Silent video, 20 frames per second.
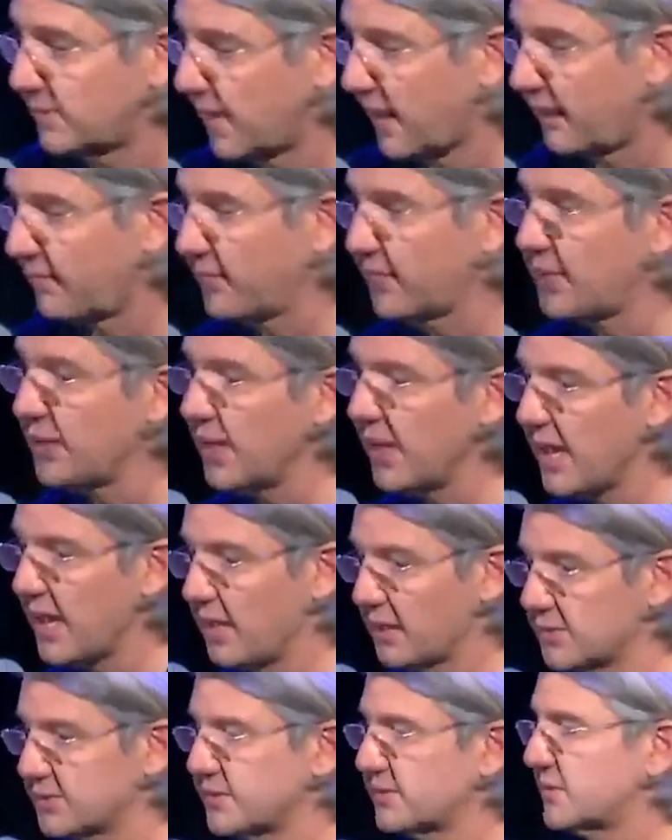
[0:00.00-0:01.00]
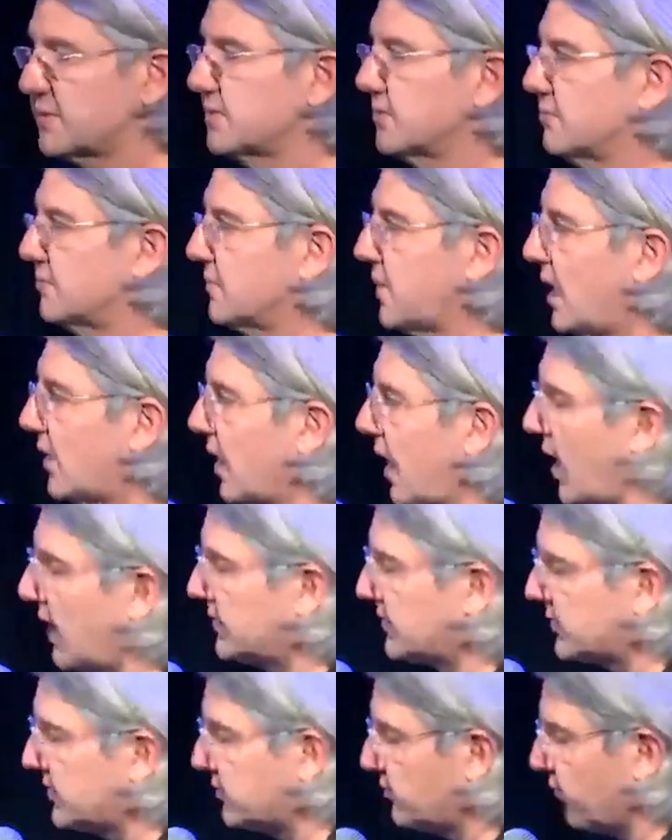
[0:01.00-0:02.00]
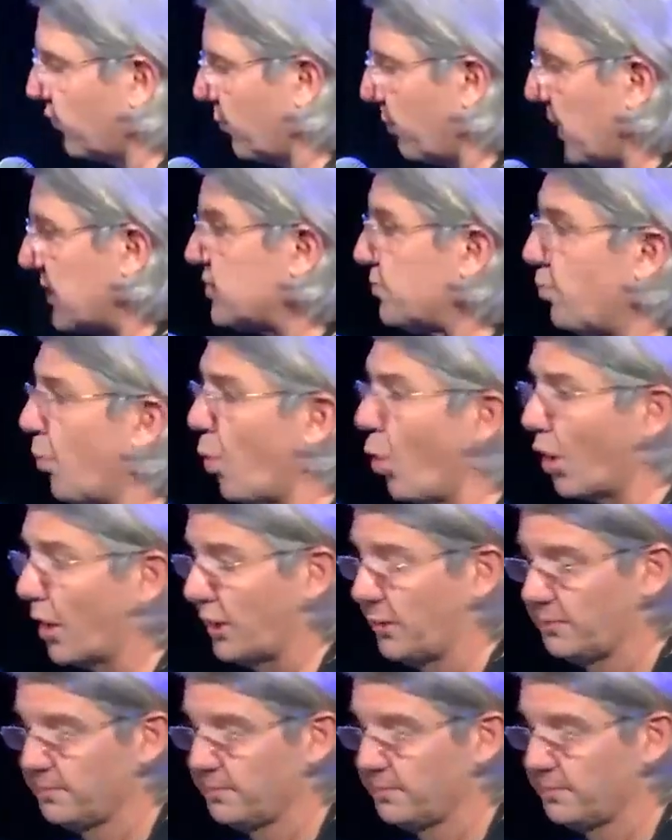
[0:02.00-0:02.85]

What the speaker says: Everything else asks for much more.